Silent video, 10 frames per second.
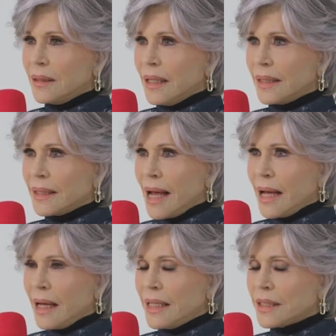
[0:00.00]
And I,
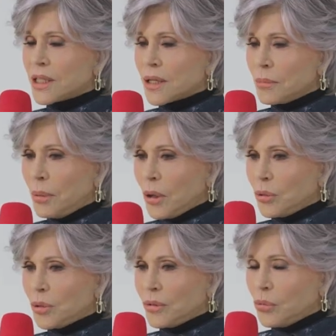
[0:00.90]
he's in a
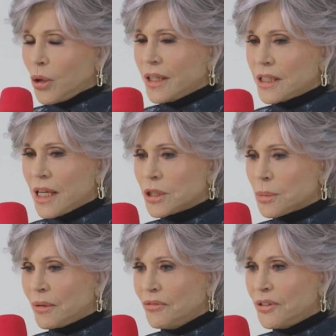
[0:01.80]
boat where he, he's
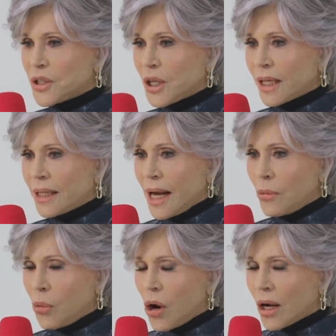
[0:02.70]
been fishing, and I
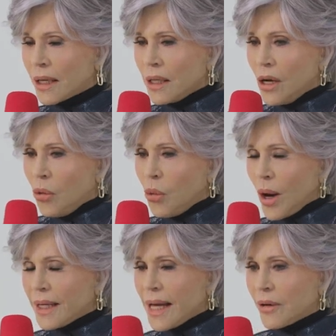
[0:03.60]
walk,
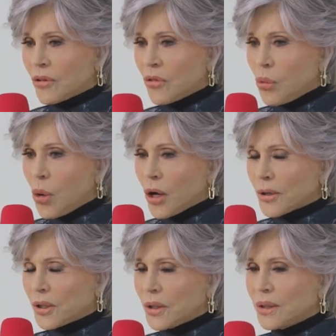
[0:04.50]
wade out in the water